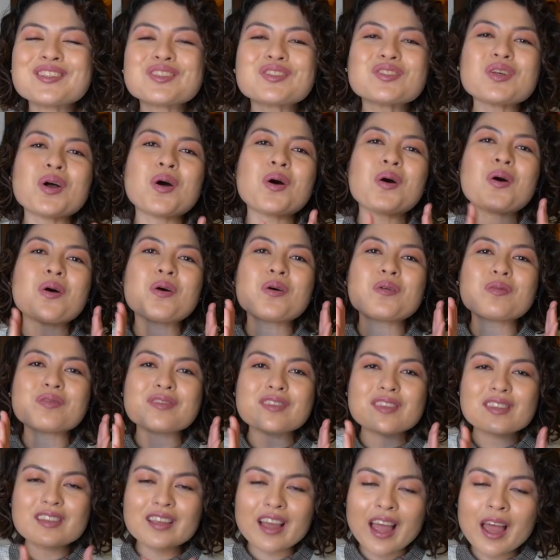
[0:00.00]

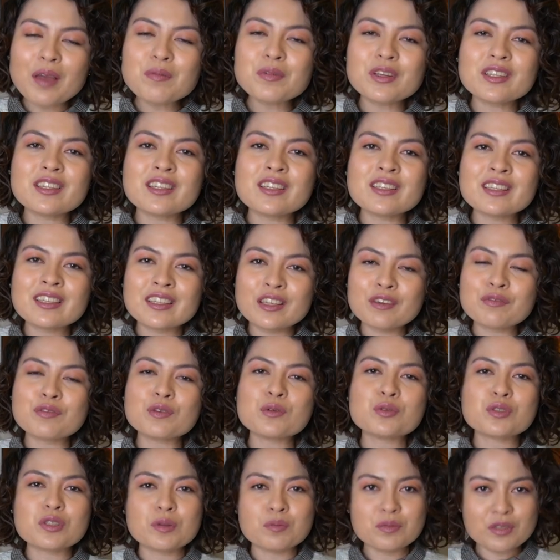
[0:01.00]
So I'm gonna give
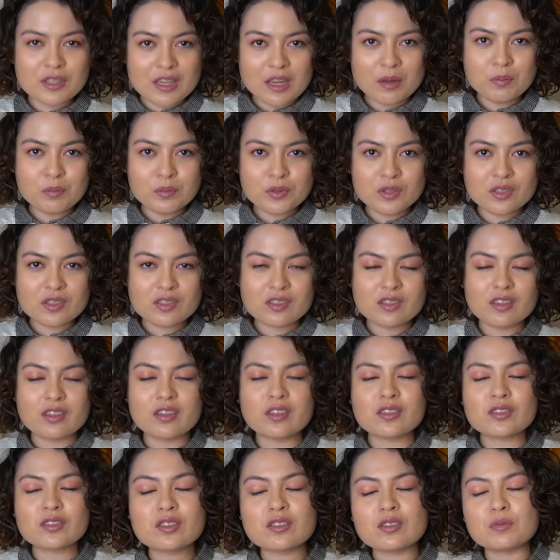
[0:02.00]
you some tips,
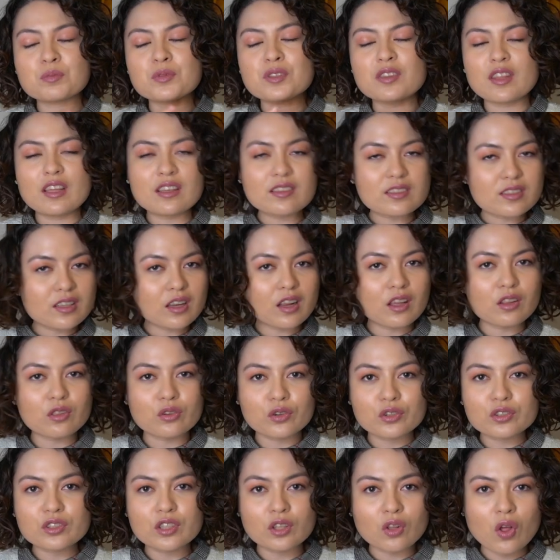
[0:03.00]
some things that I
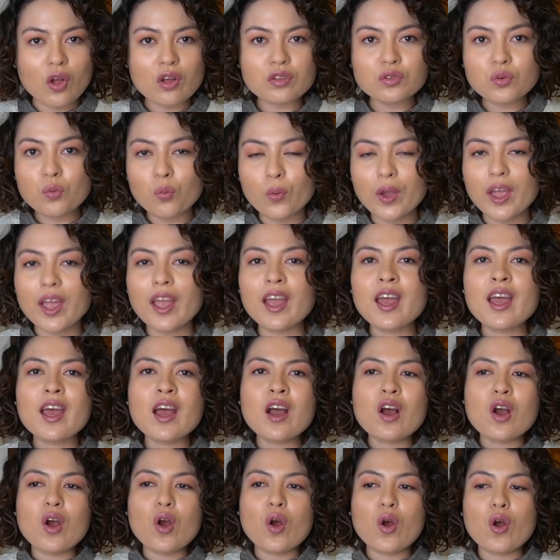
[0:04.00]
learned along the way
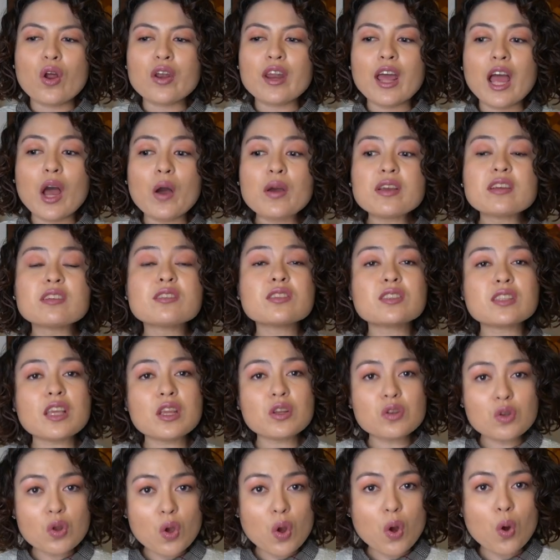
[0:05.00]
on how I could say
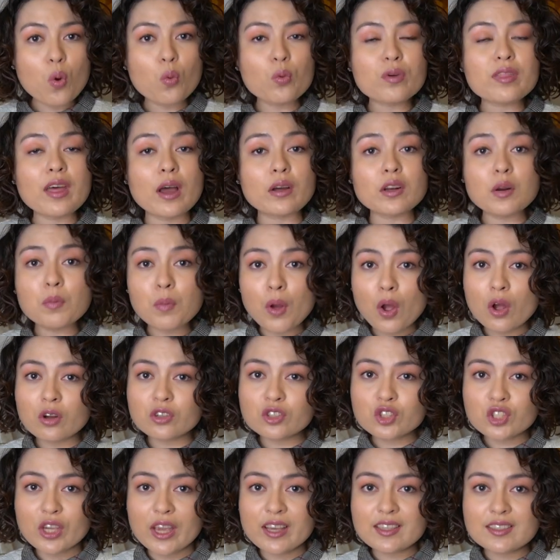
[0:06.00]
no without
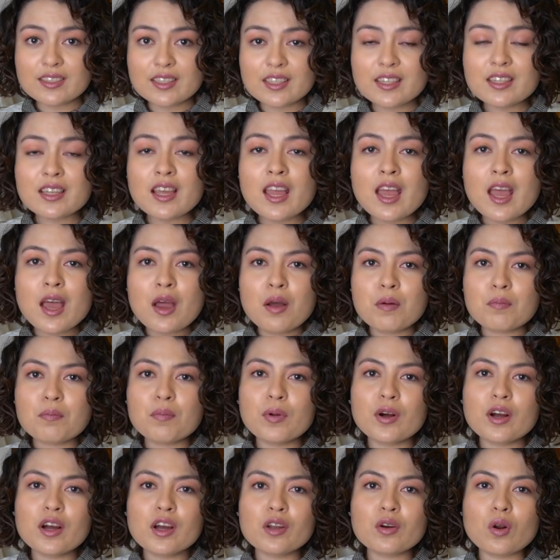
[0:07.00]
apologizing,
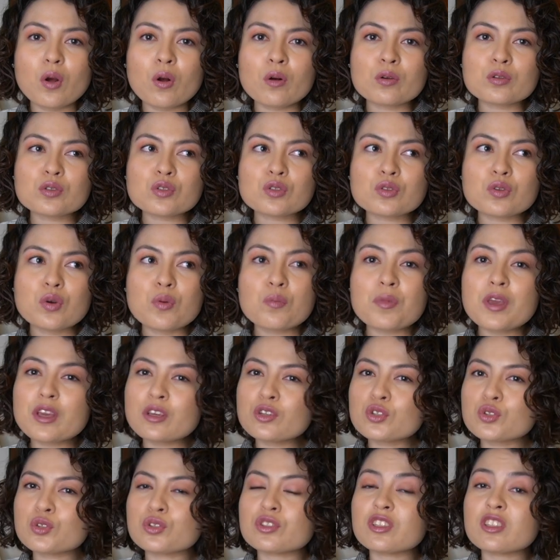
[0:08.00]
but also
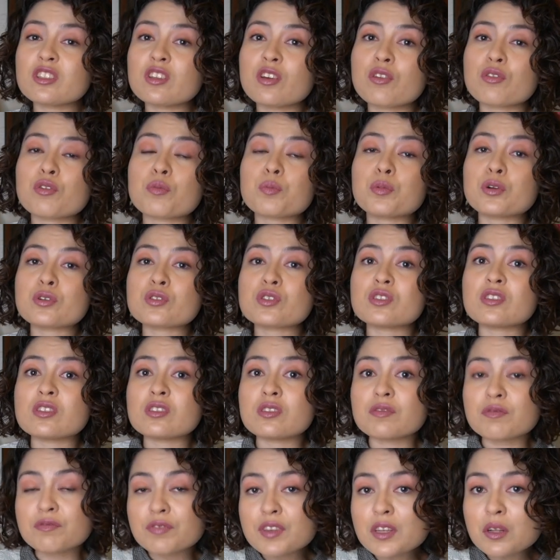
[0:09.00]
making sure that the other person
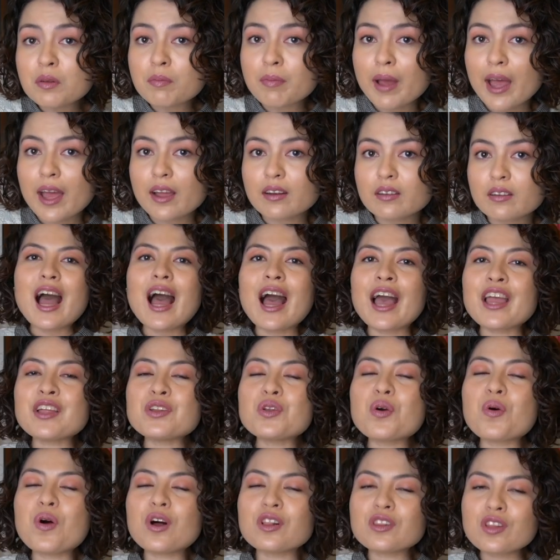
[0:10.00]
doesn't feel bad. I
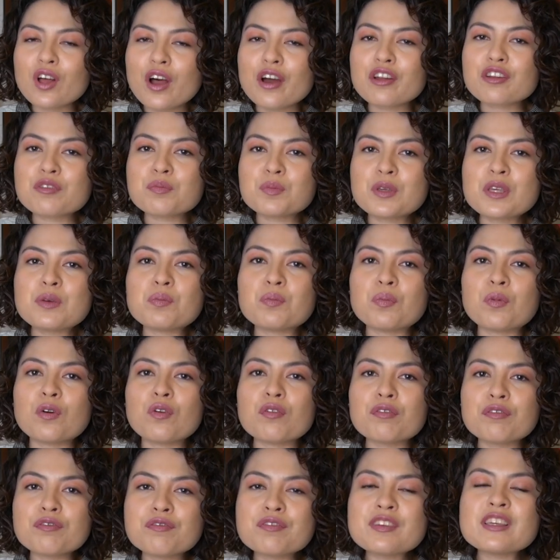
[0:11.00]
know a lot of
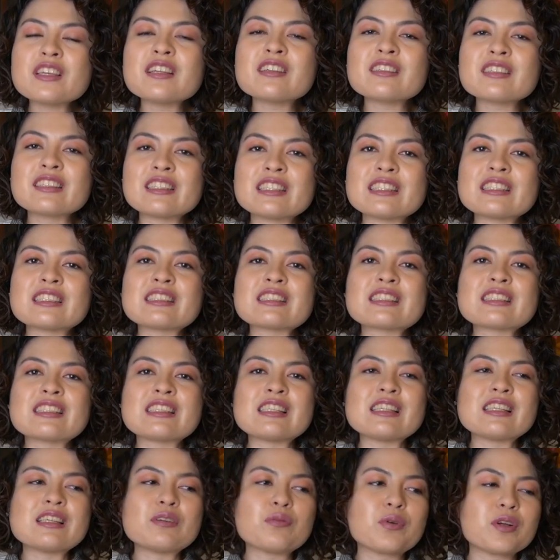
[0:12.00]
people feel
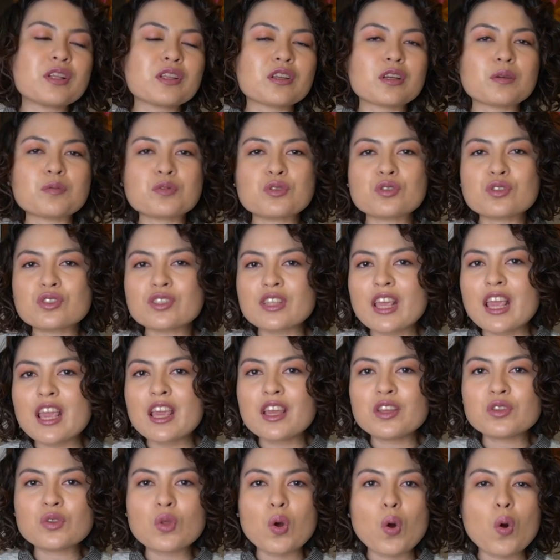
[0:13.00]
guilty when it comes to
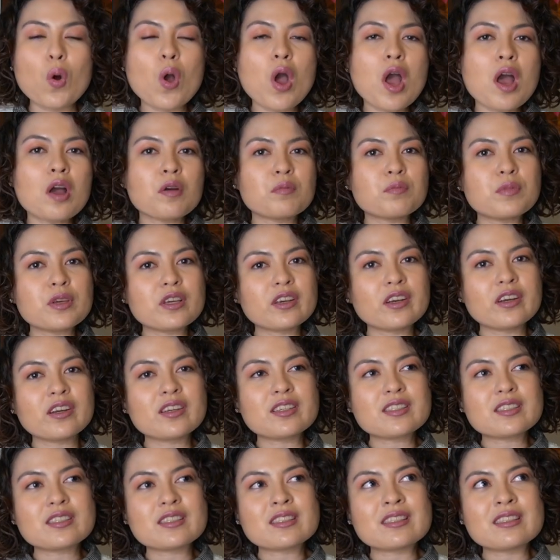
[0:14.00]
saying no
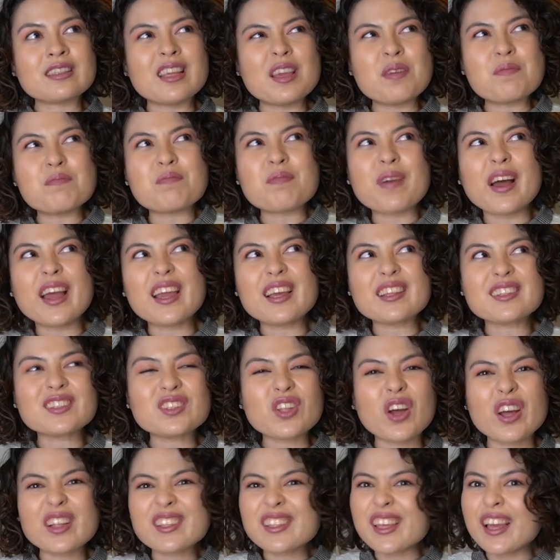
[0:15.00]
because they might
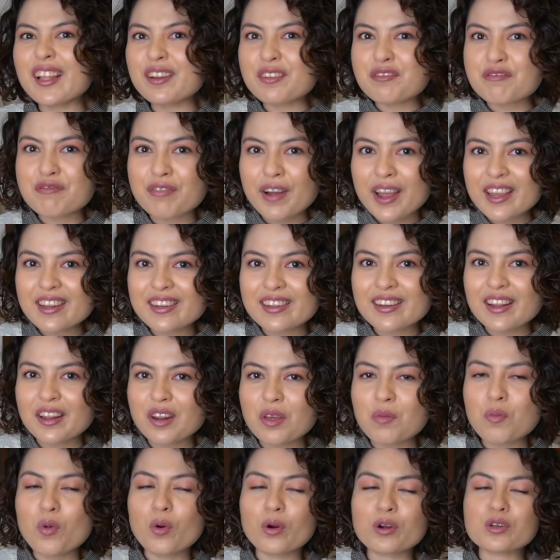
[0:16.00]
not get invited
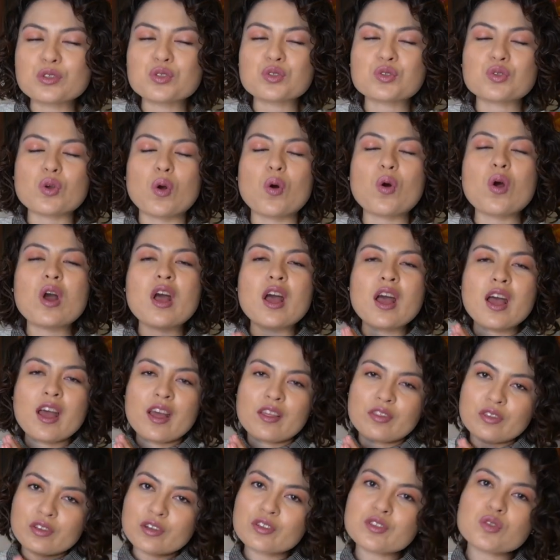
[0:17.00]
anymore. So
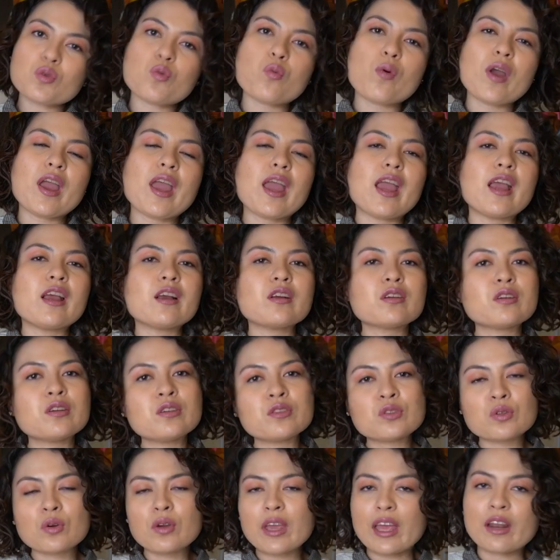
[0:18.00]
there's a way
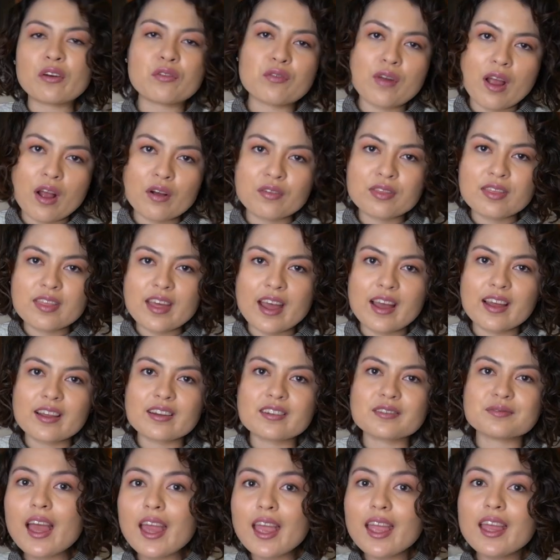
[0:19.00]
to get around that.
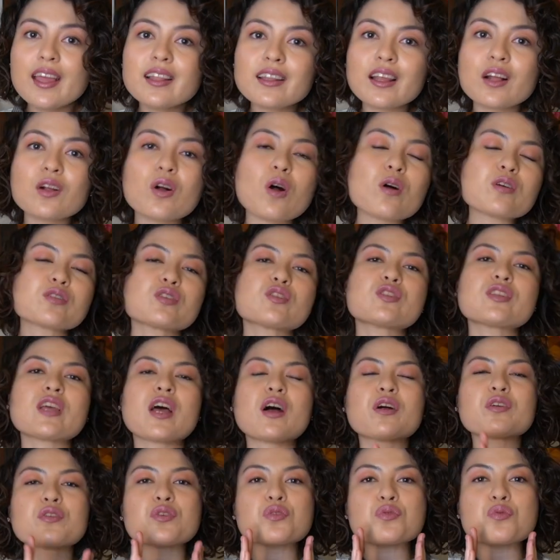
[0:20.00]
And I'll also
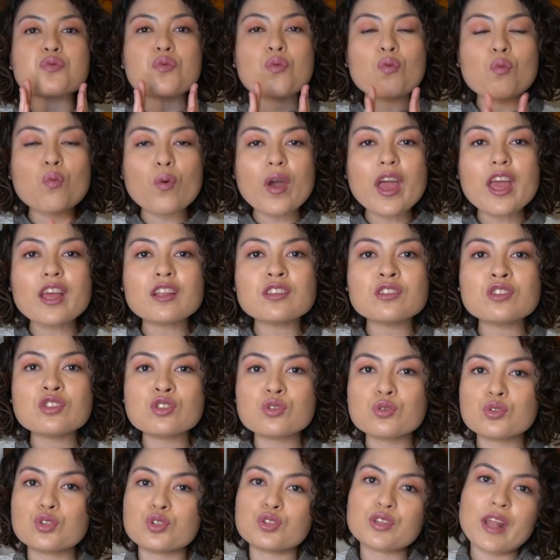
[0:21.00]
tell you when
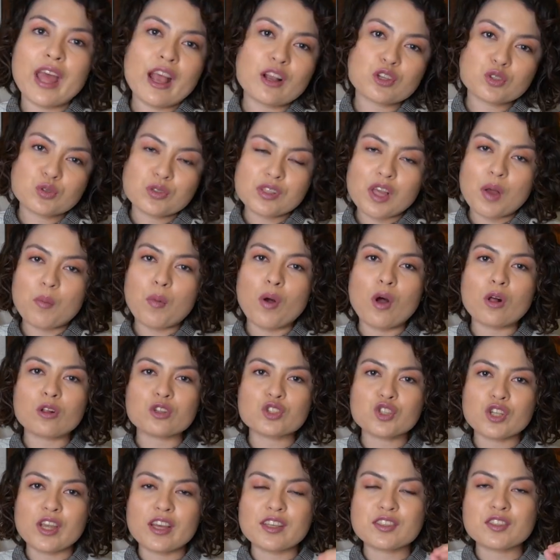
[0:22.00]
you should actually
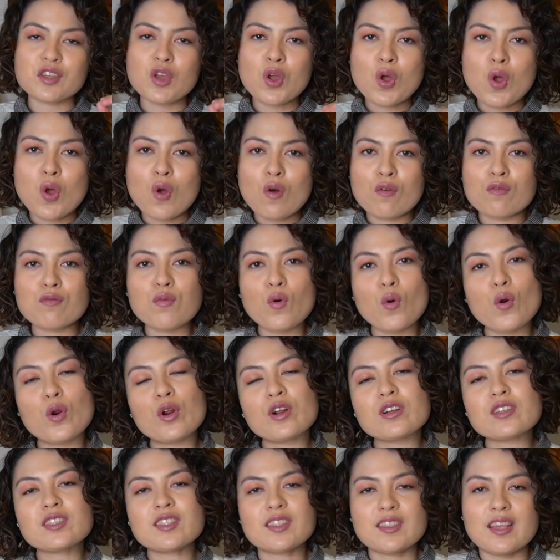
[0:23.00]
apologize
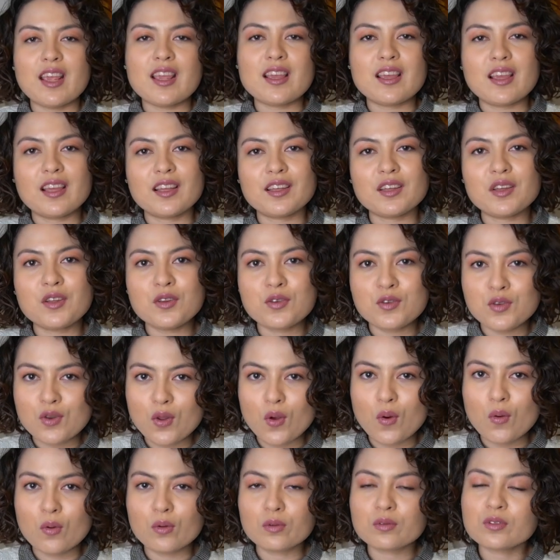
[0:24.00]
for saying
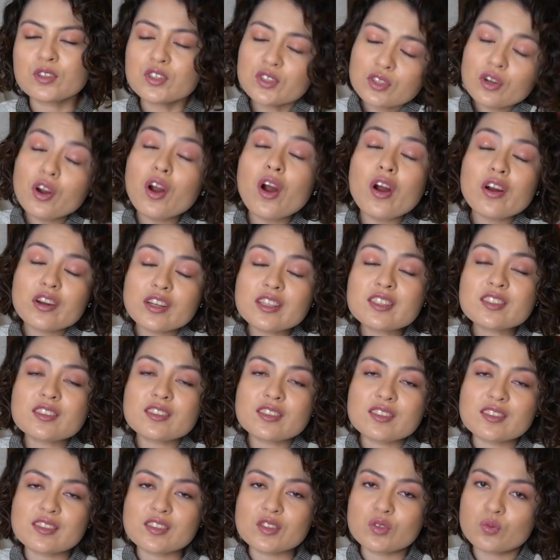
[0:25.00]
no, because there are
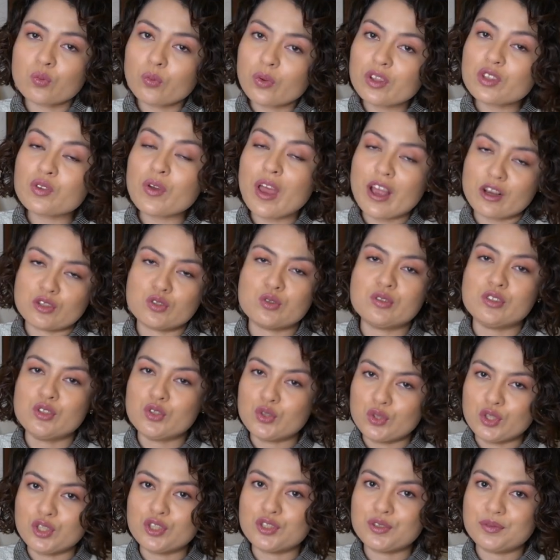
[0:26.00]
instances when you actually
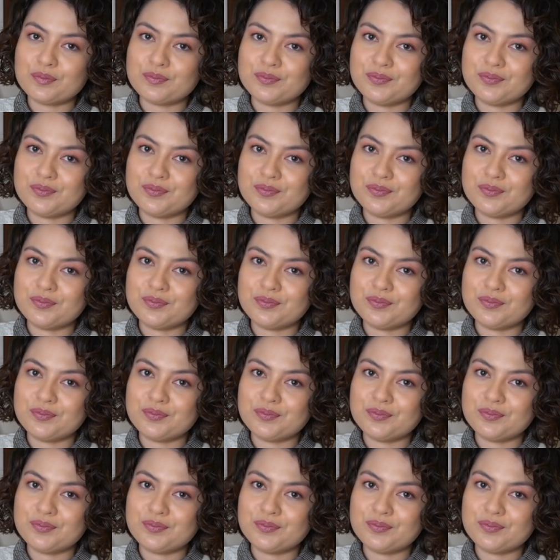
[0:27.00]
should.